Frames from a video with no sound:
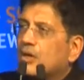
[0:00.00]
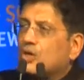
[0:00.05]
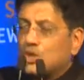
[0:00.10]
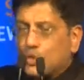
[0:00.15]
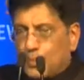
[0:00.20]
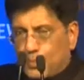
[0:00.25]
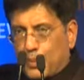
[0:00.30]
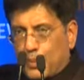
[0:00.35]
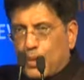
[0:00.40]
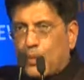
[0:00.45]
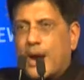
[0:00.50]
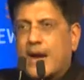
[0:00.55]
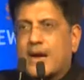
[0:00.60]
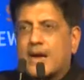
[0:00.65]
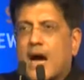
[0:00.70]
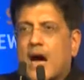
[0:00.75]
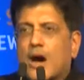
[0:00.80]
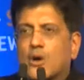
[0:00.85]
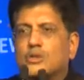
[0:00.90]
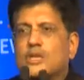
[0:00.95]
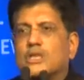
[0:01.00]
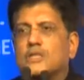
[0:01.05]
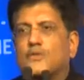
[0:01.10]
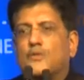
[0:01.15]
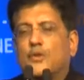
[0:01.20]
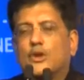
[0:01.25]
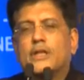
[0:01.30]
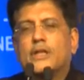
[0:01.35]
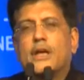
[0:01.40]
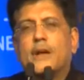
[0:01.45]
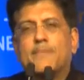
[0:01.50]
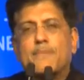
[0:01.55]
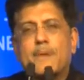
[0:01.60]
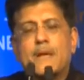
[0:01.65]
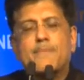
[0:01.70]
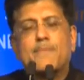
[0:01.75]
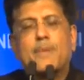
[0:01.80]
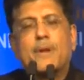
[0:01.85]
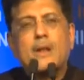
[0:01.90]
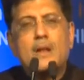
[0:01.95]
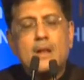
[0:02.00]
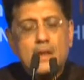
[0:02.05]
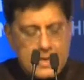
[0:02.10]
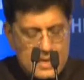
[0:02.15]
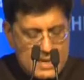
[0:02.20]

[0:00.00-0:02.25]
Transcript: to provide houses for their people,